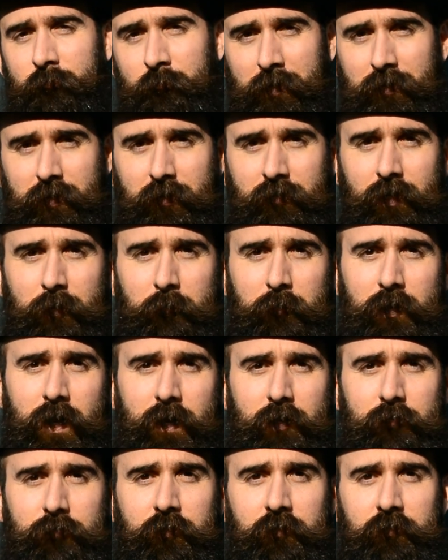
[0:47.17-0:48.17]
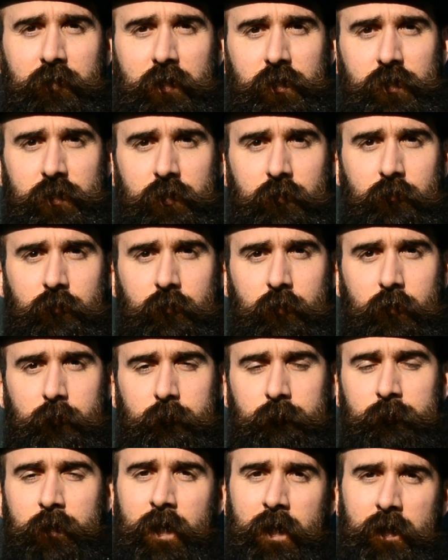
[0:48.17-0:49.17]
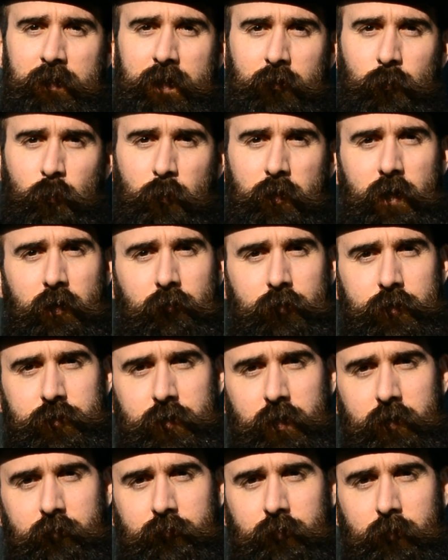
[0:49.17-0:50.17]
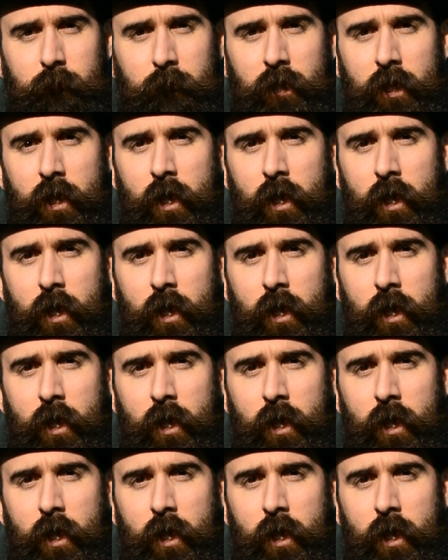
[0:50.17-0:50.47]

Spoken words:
made the same kind of distinction, so that's where that originated from.